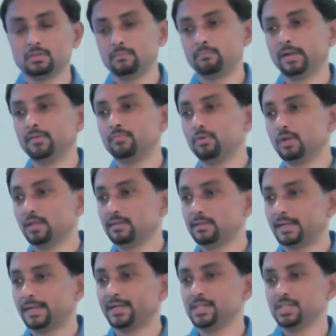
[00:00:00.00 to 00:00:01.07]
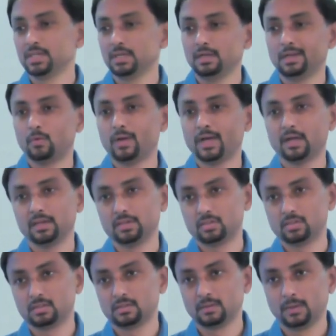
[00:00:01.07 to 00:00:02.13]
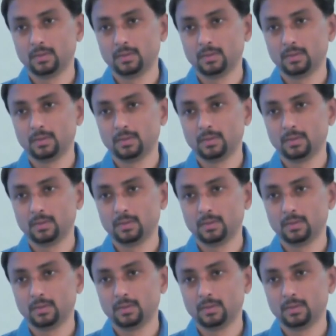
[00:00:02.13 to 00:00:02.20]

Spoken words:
of mindfulness is attention and awareness.